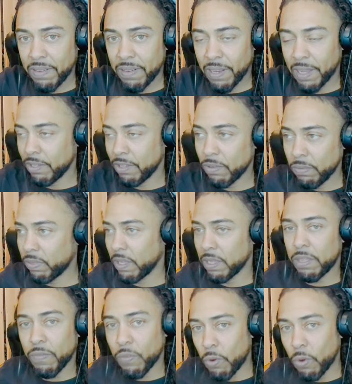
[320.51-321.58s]
Like, you know,
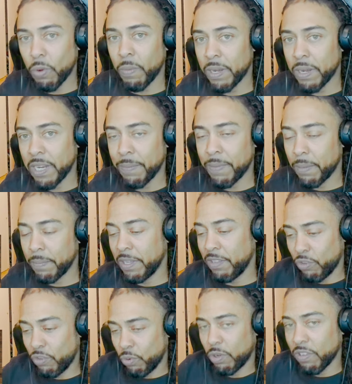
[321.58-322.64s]
thank you for calling my name. That
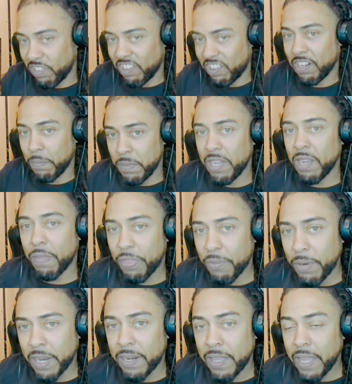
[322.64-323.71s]
means you consider me a
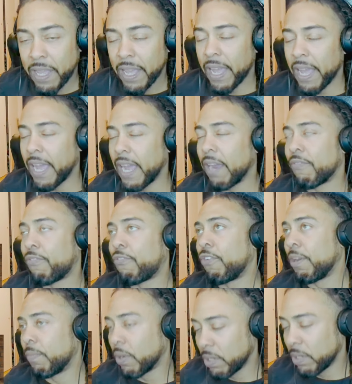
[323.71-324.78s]
threat.
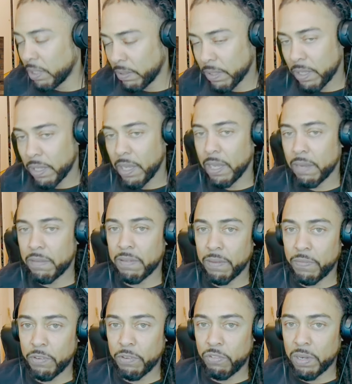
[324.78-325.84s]
Everybody
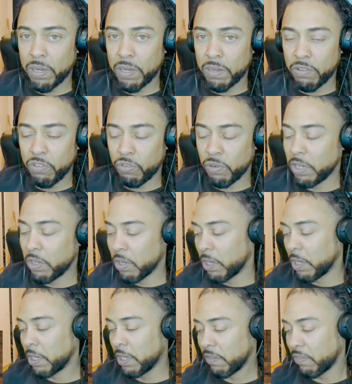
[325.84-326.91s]
except for Drake. Drake
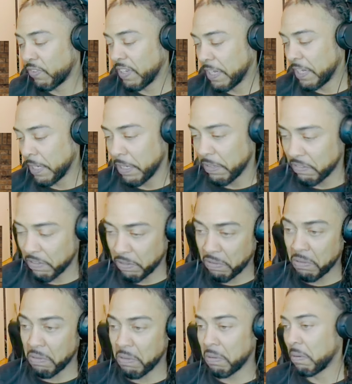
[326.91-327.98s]
got in his feelings and
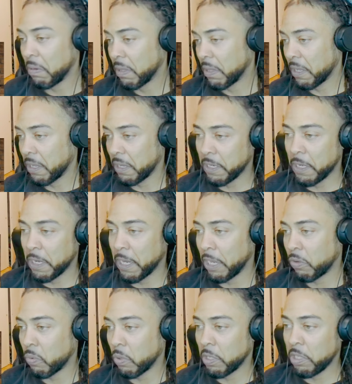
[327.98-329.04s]
oh, I didn't
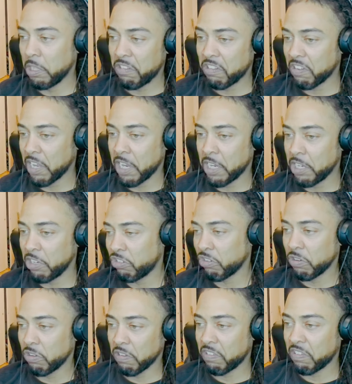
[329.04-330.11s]
like what he said. He
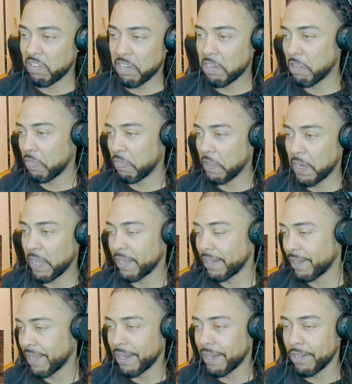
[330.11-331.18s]
shouldn't have said nothing like
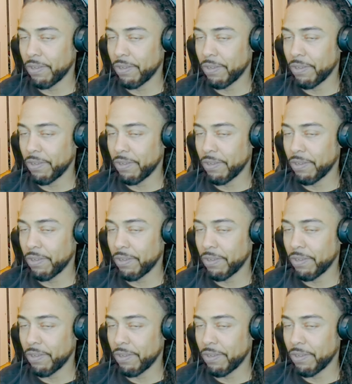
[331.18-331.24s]
that.